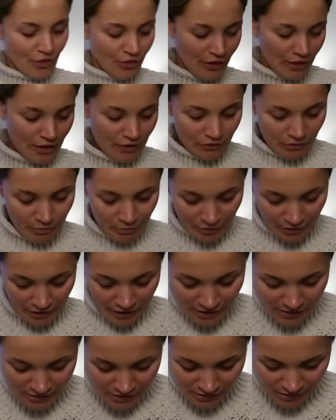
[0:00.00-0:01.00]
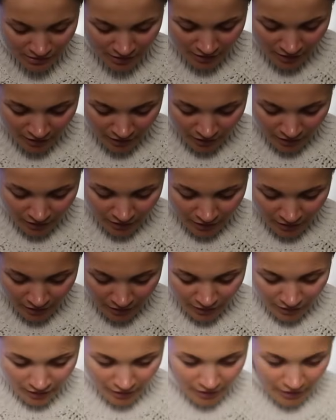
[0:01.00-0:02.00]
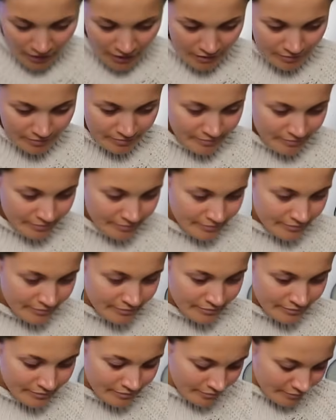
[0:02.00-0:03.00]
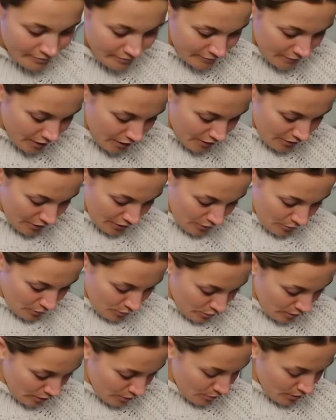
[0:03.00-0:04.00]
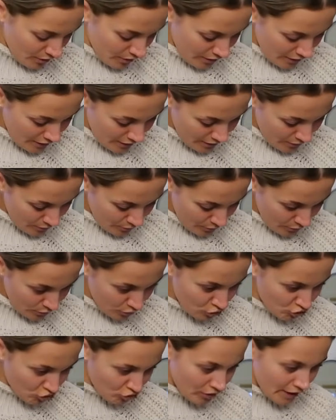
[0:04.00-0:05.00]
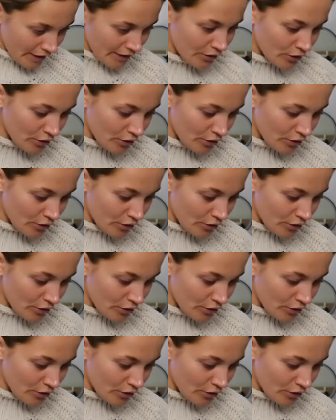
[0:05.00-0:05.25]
thin, if I'm honest. I don't know. We will try it